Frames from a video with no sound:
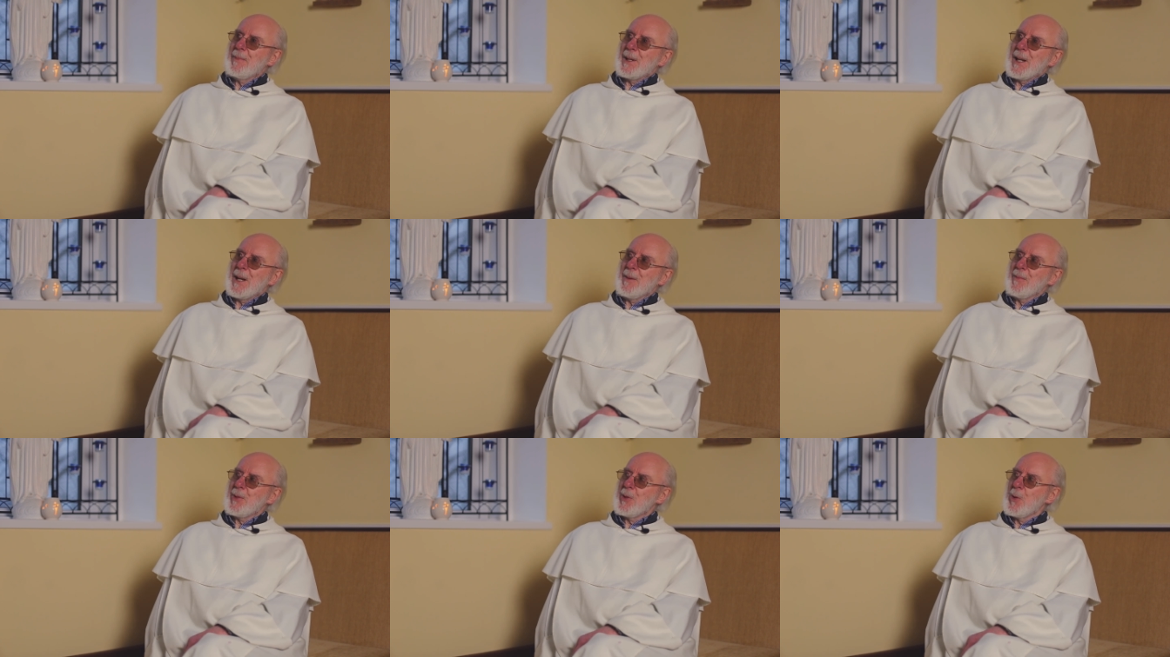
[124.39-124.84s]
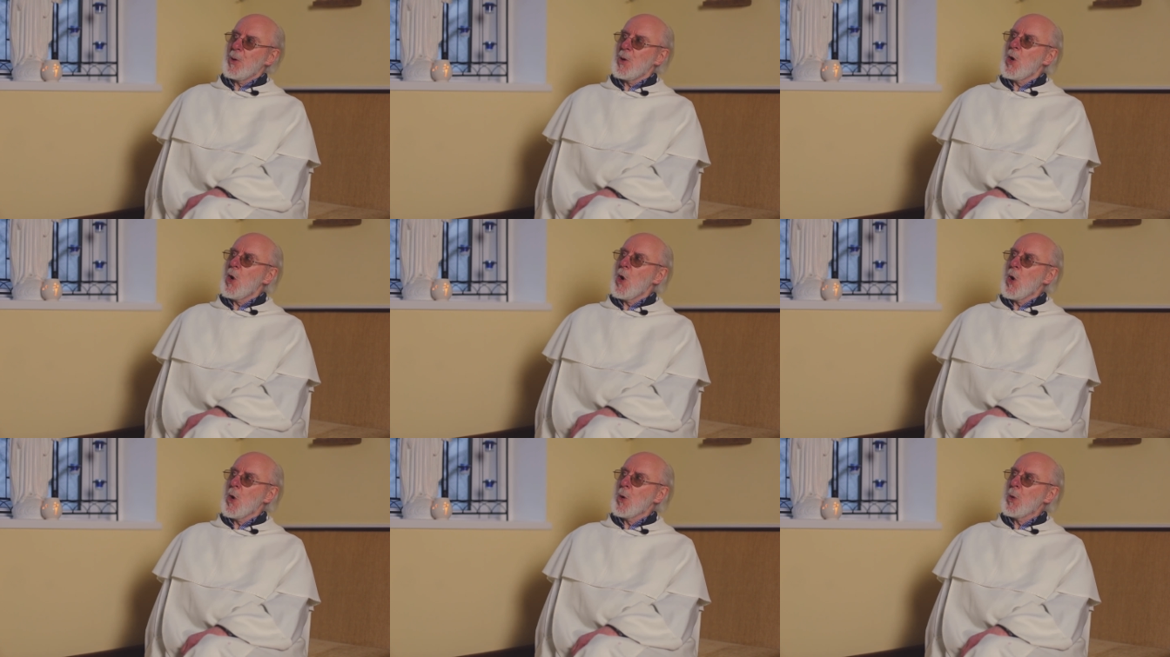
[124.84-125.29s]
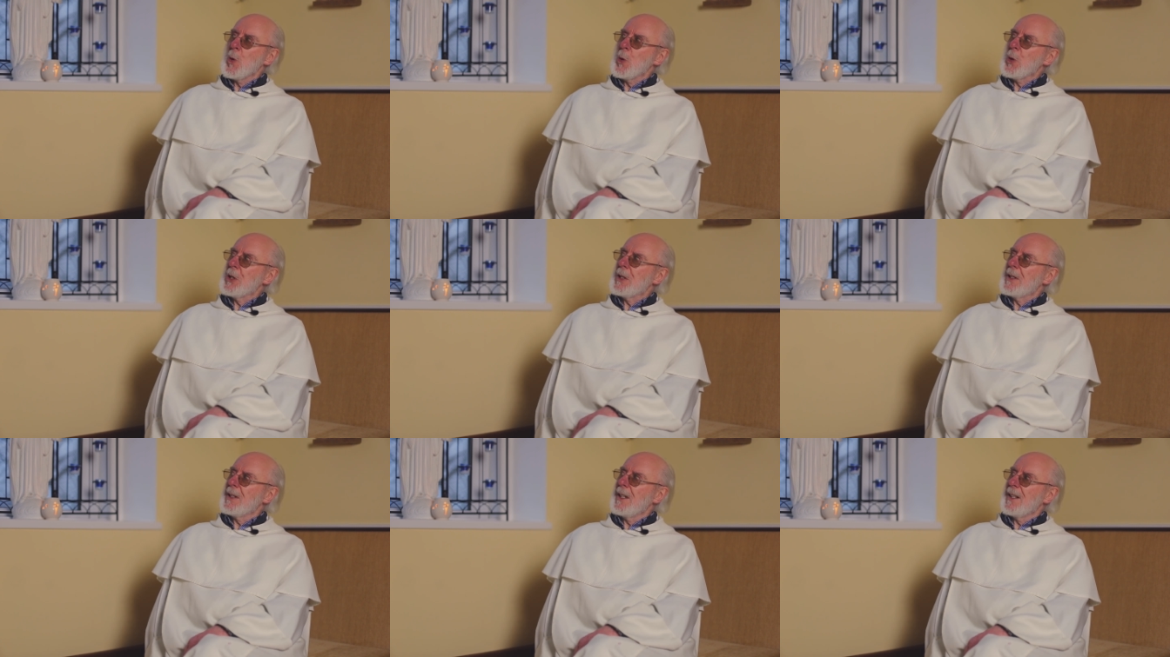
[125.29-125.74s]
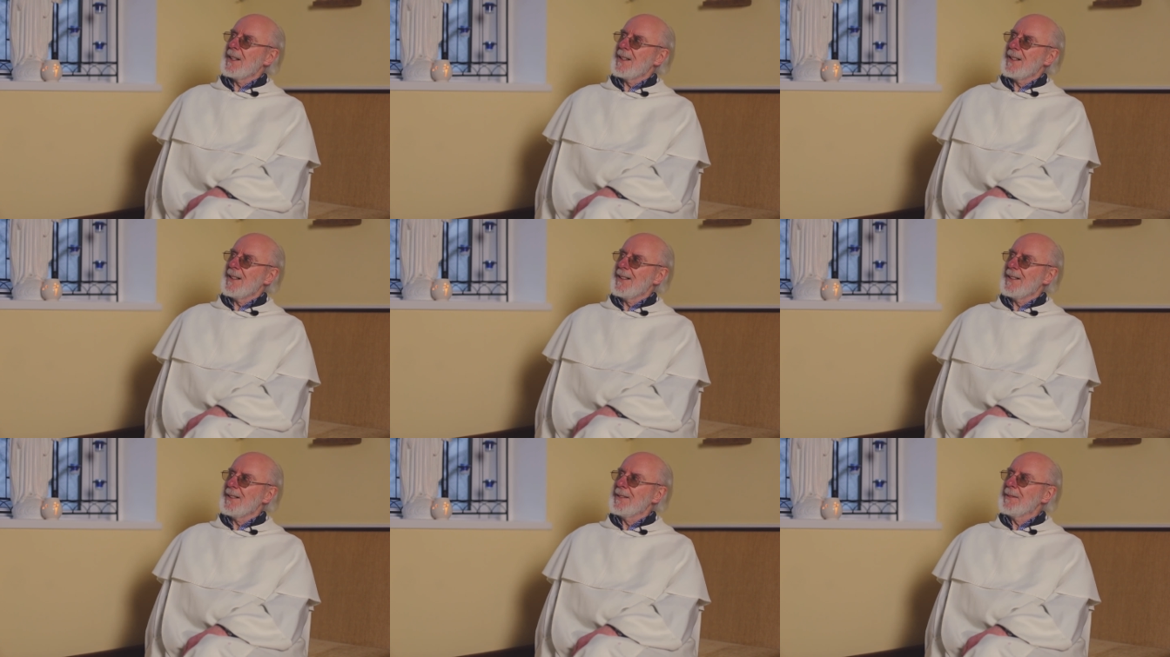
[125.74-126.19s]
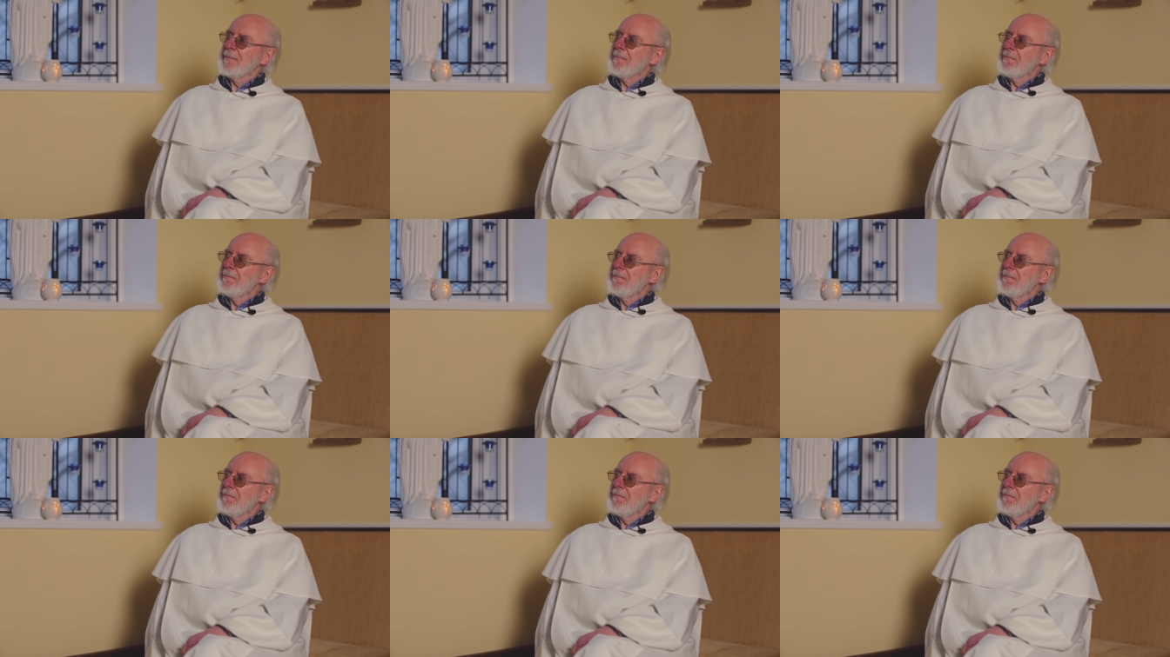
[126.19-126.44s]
became so cold that